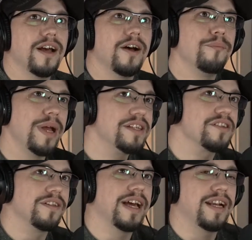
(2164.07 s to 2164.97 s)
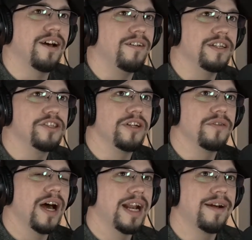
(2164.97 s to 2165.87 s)
based on that knowledge, you know,
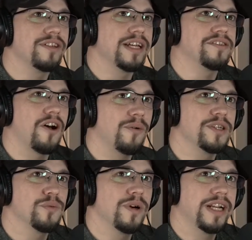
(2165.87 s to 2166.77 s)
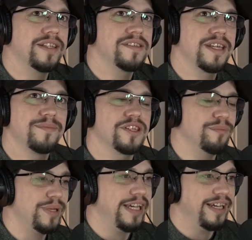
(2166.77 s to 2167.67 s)
not everything is always what it seems to
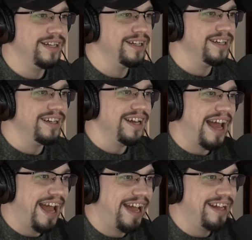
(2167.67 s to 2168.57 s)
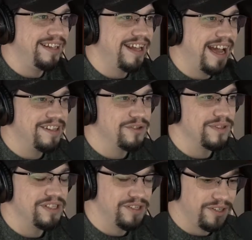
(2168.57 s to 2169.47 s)
be. And as a
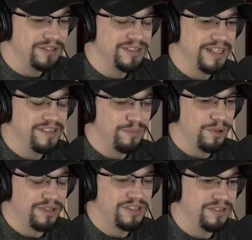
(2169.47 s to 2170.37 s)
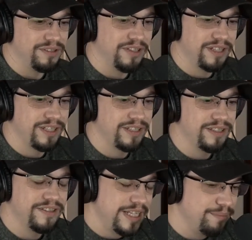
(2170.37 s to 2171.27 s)
result, it's important to look
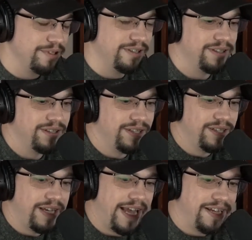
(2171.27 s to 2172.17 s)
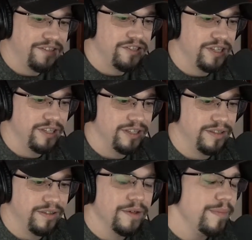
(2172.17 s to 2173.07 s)
deeper
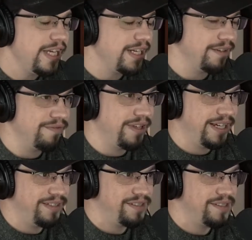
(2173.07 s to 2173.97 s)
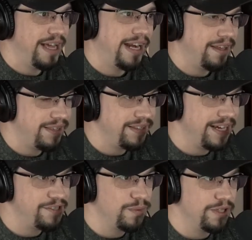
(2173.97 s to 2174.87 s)
into the meaning of things. And I think
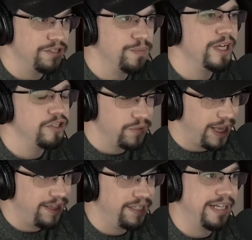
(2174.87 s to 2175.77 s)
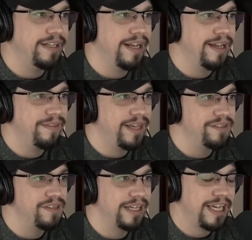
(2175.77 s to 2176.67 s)
that's where spirituality and
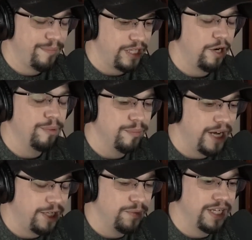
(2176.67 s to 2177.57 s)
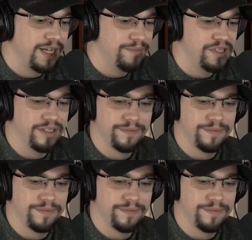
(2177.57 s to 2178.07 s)
things like keeping an open mind when it comes to